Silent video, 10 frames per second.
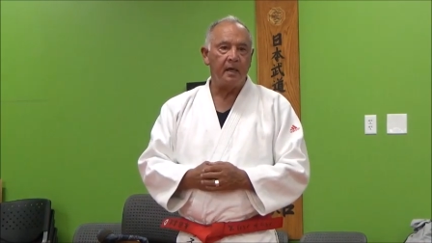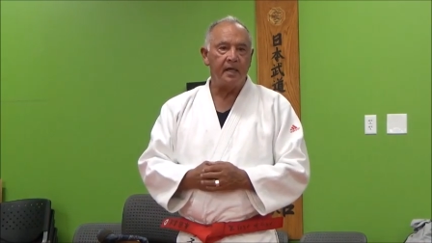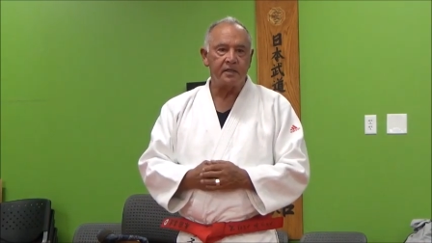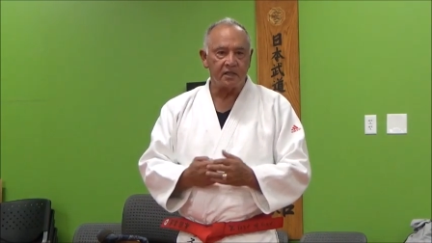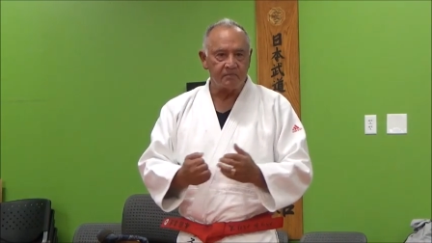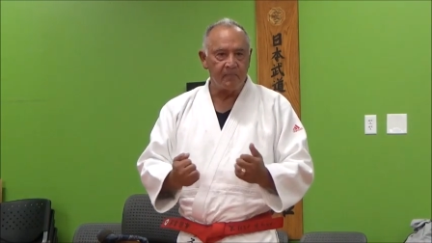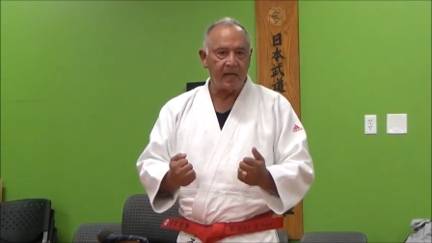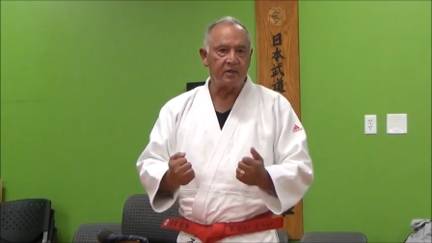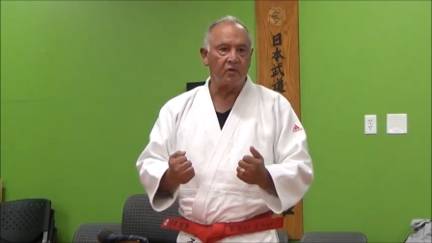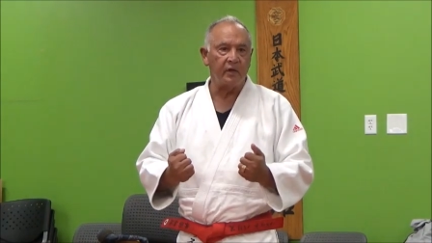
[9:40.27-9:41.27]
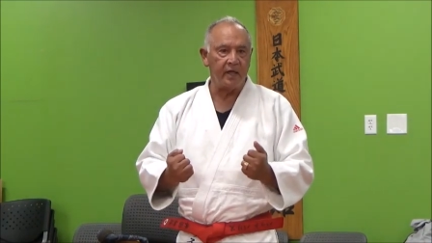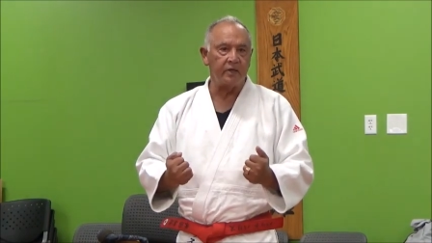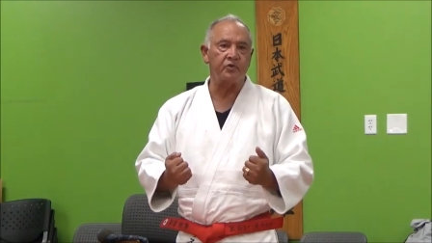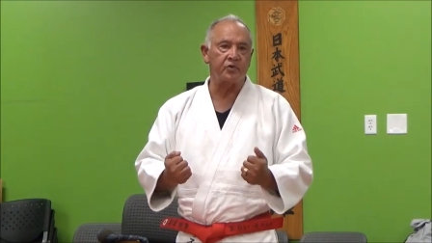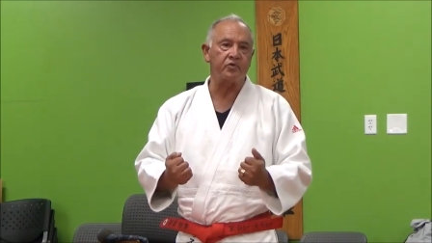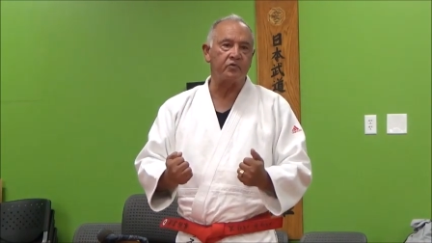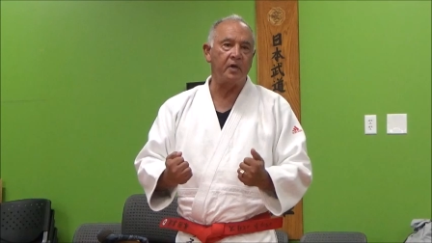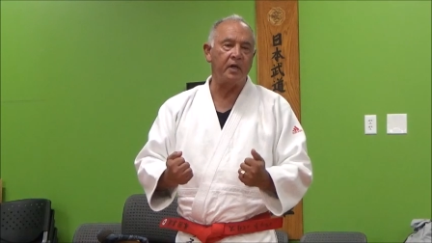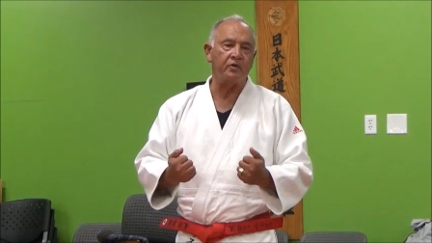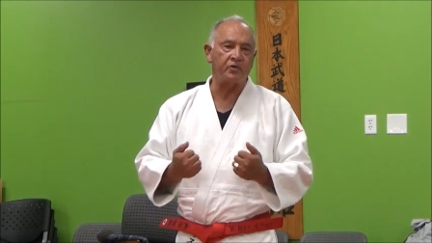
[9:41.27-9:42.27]
It's his mental
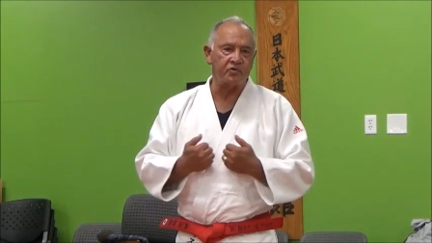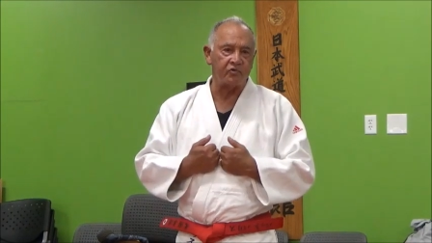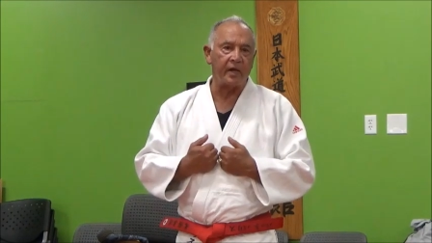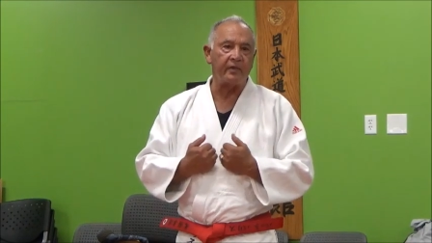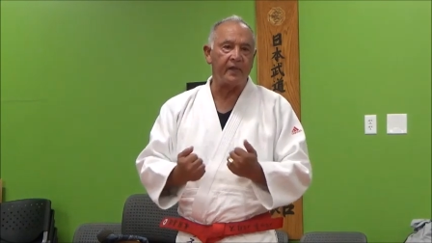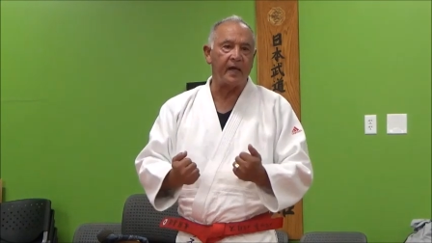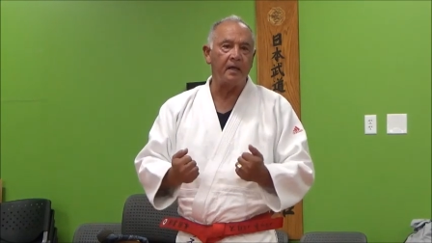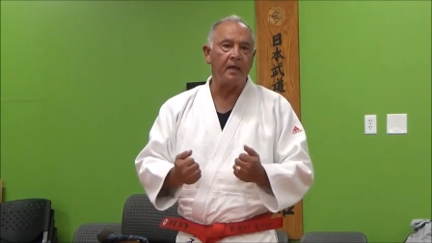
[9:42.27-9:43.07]
inner strength, that